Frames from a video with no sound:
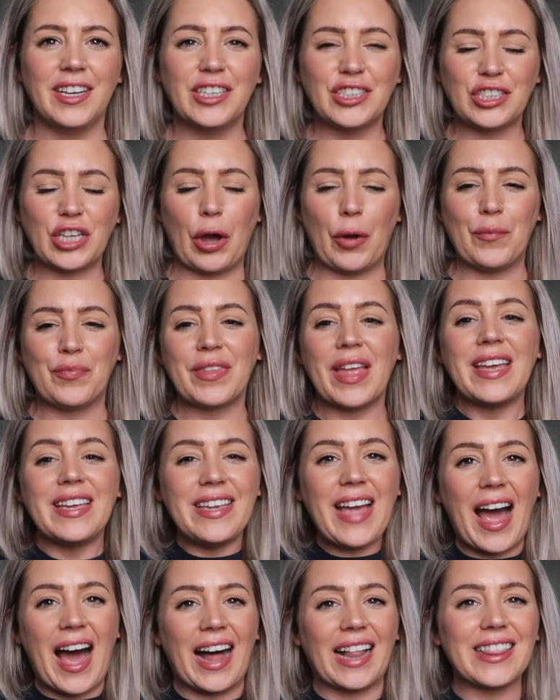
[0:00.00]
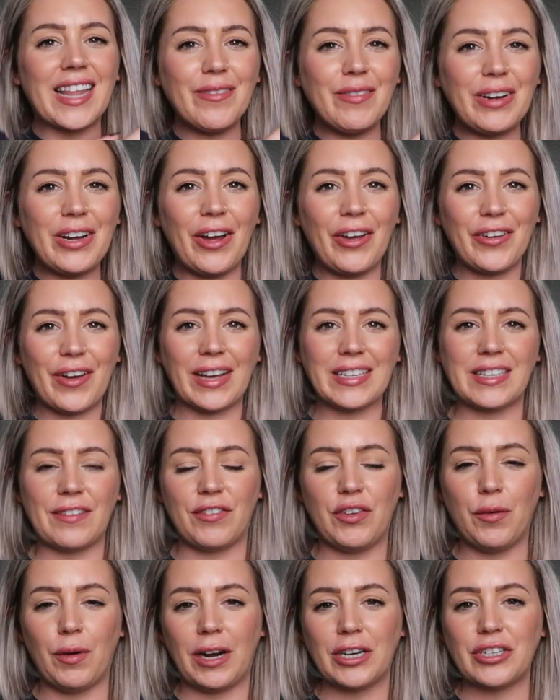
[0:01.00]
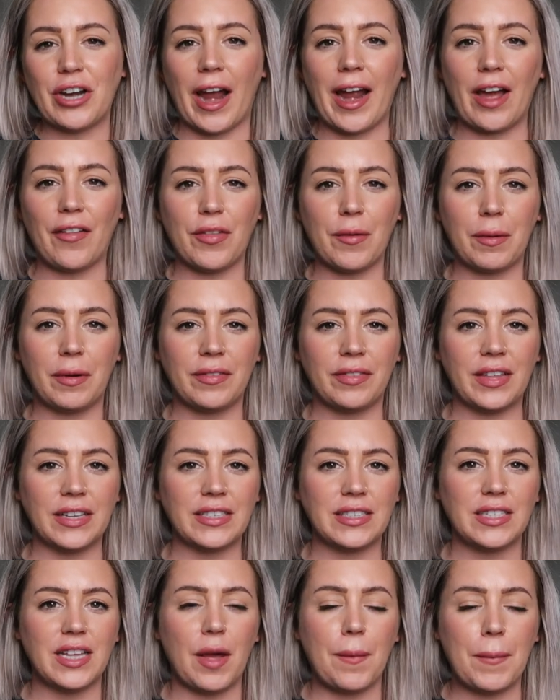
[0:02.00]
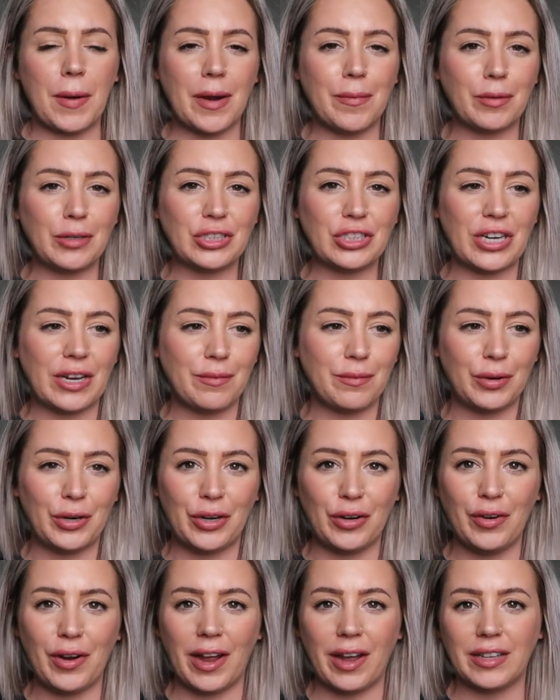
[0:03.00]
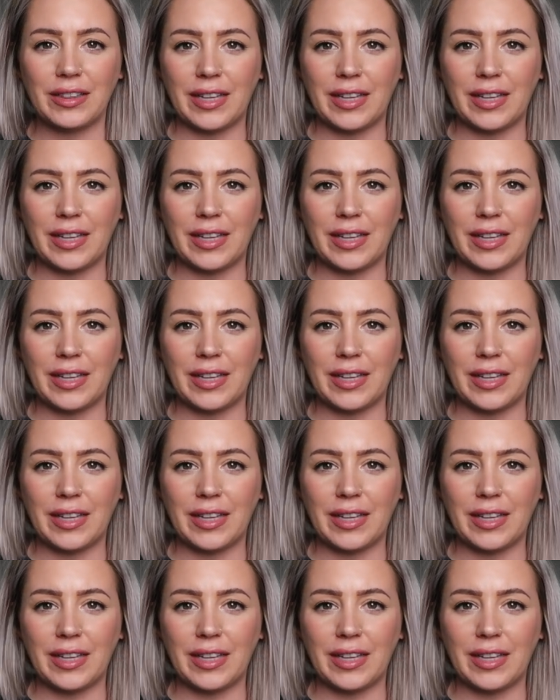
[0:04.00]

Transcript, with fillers: So yeah, let me know, you guys, if you want to try out this purple shampoo.